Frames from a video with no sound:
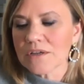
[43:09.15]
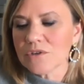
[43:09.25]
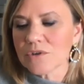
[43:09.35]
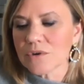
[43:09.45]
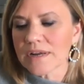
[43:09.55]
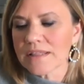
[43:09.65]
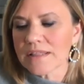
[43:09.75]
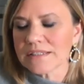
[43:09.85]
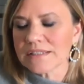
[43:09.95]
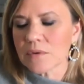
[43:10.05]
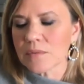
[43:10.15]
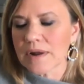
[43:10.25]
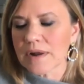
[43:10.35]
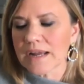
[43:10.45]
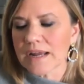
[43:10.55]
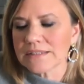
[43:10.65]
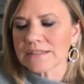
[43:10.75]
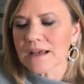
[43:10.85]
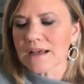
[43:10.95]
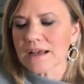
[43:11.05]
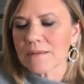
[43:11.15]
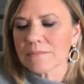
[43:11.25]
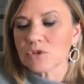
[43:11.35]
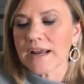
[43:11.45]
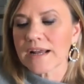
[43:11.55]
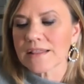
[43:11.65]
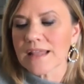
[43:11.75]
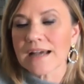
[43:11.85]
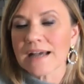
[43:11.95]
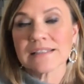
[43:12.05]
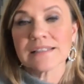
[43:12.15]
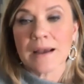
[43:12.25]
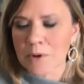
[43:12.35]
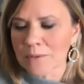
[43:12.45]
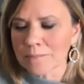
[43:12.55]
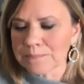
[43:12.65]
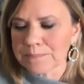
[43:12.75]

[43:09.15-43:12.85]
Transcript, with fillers: during the Civil Rights um, Trail last summer.